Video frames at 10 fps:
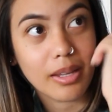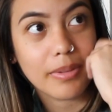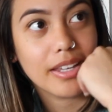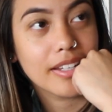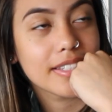I
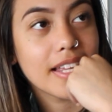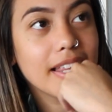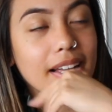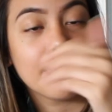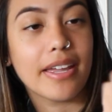mean, it's not
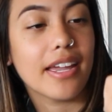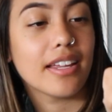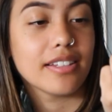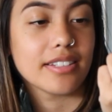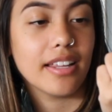like I'm
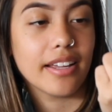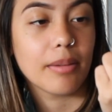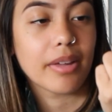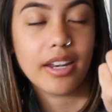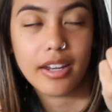get. It's not like
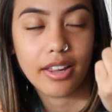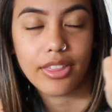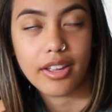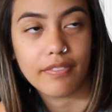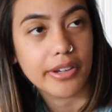I'm getting
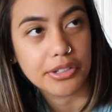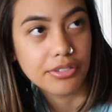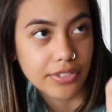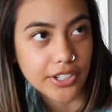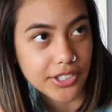anything if I do
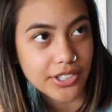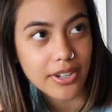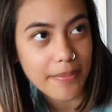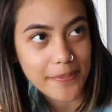finish.